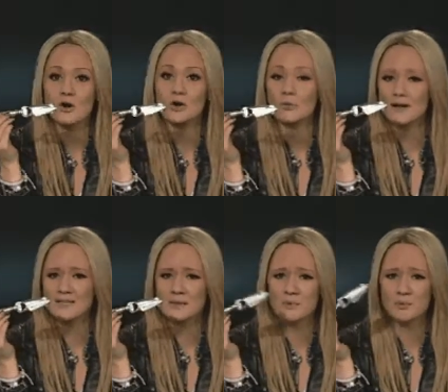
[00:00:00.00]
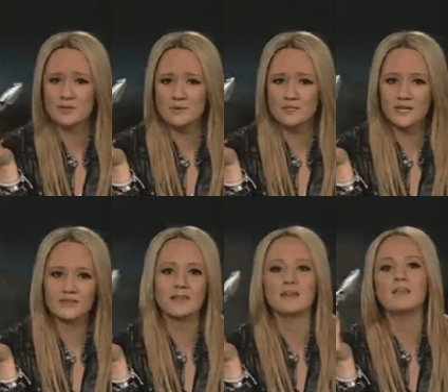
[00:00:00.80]
or why someone would use
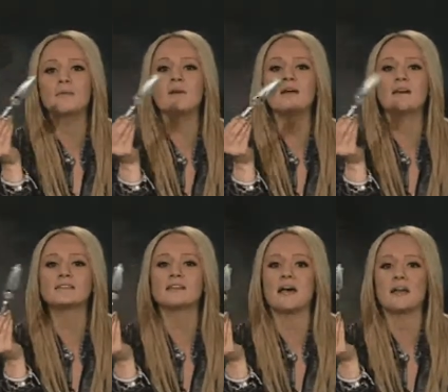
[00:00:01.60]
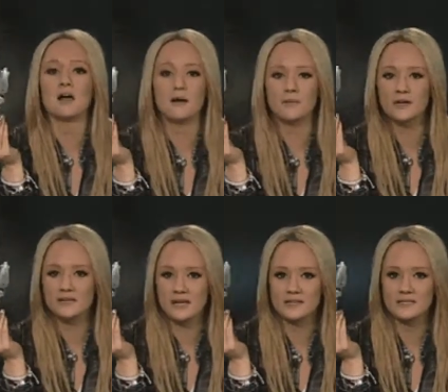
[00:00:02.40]
it, then email us at
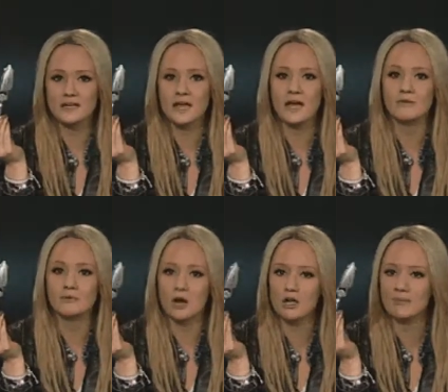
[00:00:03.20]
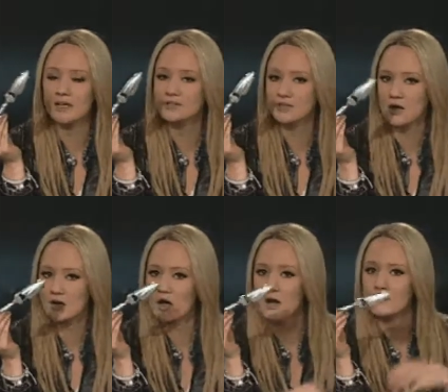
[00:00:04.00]

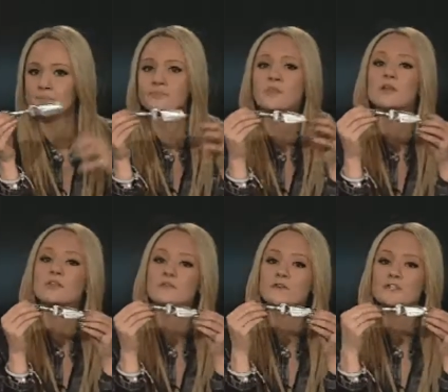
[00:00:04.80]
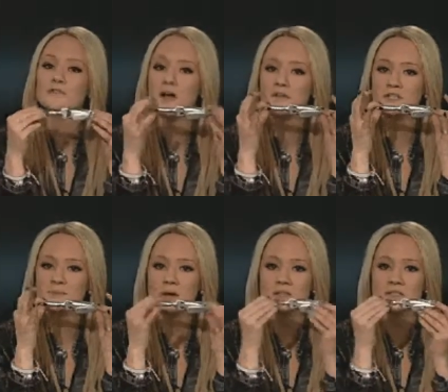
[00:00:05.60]
humberconnected@rocketmail.com. The first 5
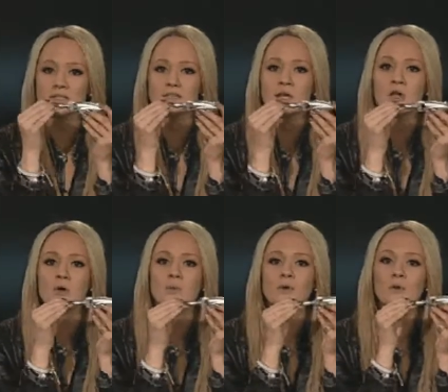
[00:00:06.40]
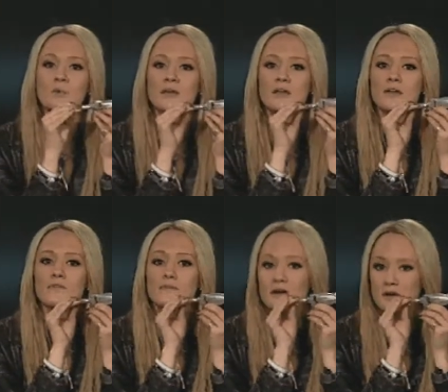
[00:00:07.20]
responses will win a
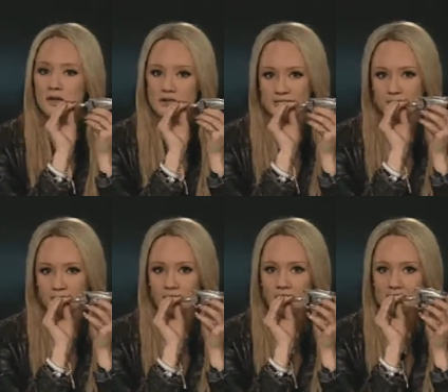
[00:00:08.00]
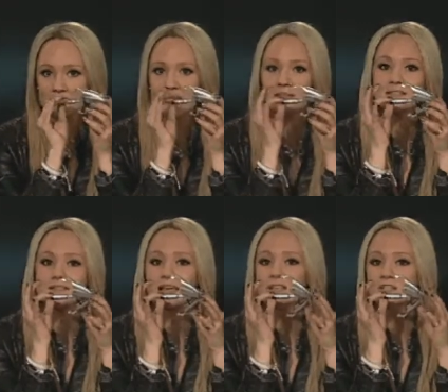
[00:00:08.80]
very awesome prize.
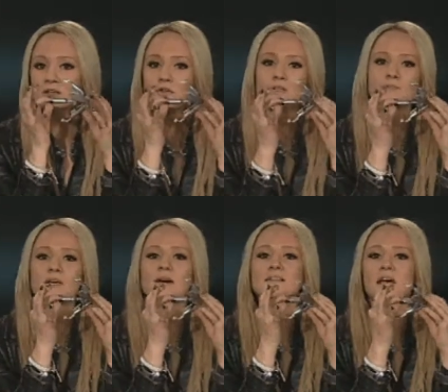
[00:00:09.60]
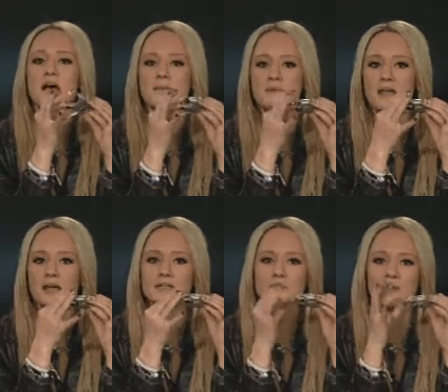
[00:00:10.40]
Stay tuned because up
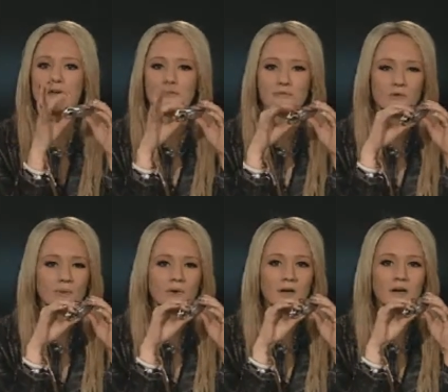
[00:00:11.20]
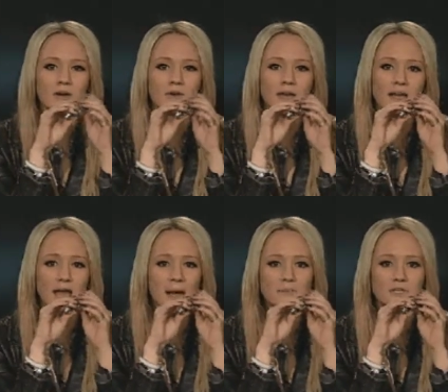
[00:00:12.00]
next we have a former cricket
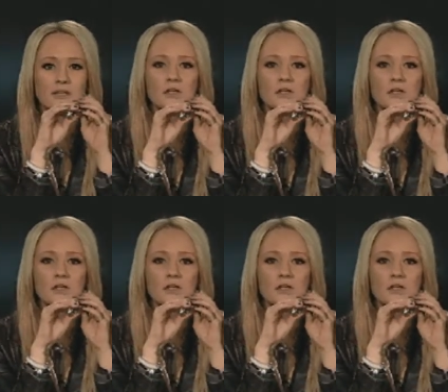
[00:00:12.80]
captain